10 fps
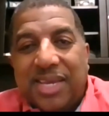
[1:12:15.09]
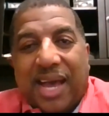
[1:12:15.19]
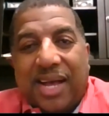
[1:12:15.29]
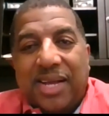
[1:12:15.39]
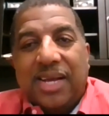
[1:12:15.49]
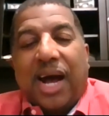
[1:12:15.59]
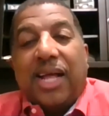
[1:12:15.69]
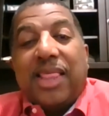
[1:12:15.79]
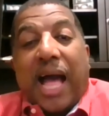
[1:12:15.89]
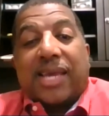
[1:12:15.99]
Yeah.
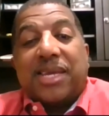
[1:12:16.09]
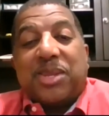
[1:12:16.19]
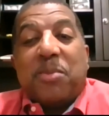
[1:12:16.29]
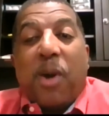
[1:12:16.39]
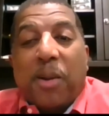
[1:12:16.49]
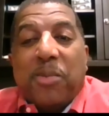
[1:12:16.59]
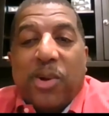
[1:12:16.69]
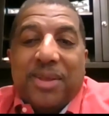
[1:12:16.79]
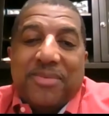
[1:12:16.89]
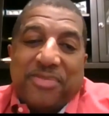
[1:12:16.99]
Unlock it tomorrow
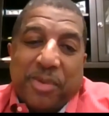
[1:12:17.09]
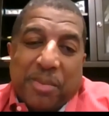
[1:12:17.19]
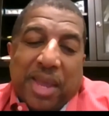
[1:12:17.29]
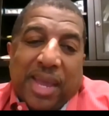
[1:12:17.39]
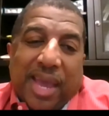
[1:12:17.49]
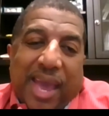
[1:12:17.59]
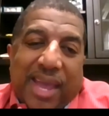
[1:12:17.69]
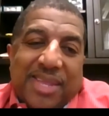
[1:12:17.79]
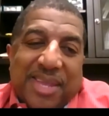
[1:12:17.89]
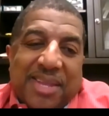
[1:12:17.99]
morning for me,
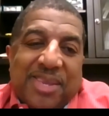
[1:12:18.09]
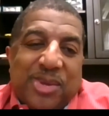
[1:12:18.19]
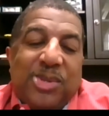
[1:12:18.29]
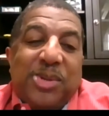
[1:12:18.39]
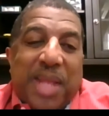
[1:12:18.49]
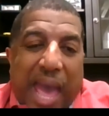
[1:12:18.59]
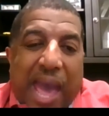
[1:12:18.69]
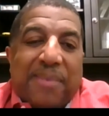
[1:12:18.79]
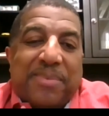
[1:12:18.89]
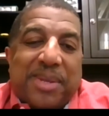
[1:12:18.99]
and then you do the
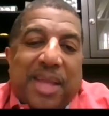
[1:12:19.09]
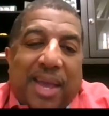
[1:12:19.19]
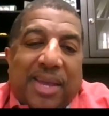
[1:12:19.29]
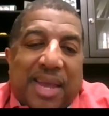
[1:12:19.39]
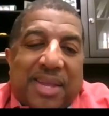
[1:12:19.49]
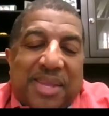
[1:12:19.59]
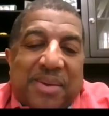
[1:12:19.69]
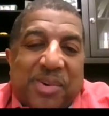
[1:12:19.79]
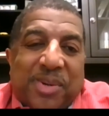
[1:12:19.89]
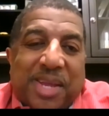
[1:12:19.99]
app tonight, and
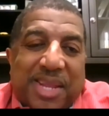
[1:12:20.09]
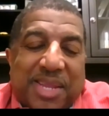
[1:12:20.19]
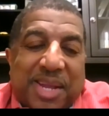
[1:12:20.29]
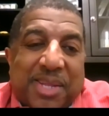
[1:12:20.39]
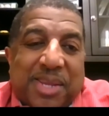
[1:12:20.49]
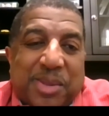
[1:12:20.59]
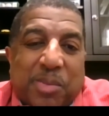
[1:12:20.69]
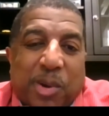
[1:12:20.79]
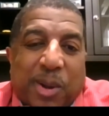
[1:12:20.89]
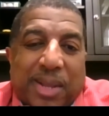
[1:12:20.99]
then we'll get it done in the
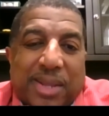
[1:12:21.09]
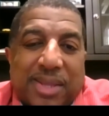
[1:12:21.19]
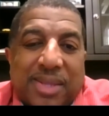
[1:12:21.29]
morning.